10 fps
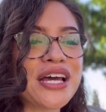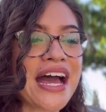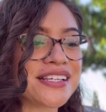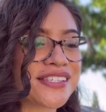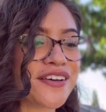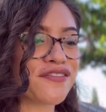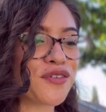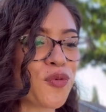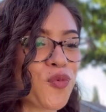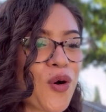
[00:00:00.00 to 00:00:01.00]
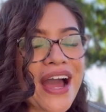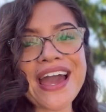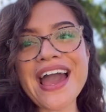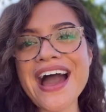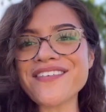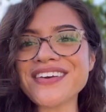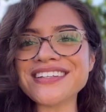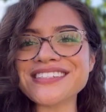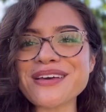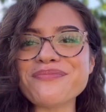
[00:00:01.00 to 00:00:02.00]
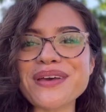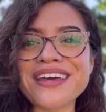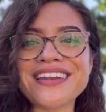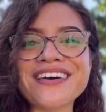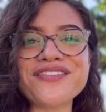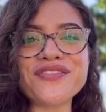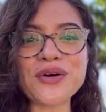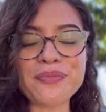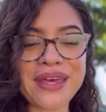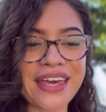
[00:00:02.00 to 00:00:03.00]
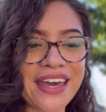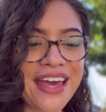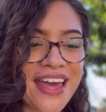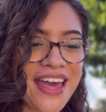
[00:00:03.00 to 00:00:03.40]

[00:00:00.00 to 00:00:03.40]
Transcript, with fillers: as of why I haven't been filming.